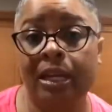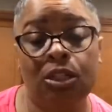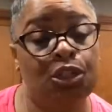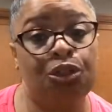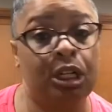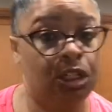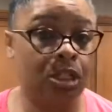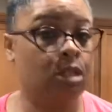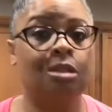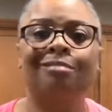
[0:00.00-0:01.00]

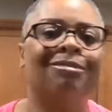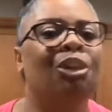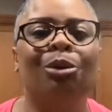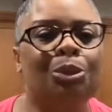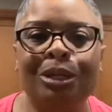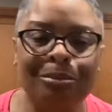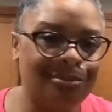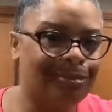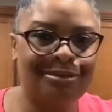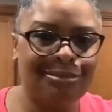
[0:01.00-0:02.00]
instructions. Don't trip,
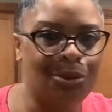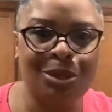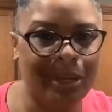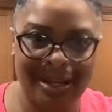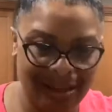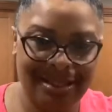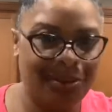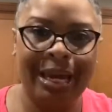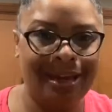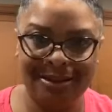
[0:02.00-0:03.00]
don't sweat it, it's
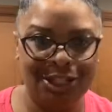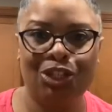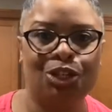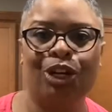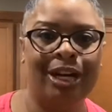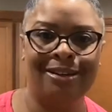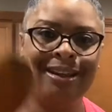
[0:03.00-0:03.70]
okay, just stir it.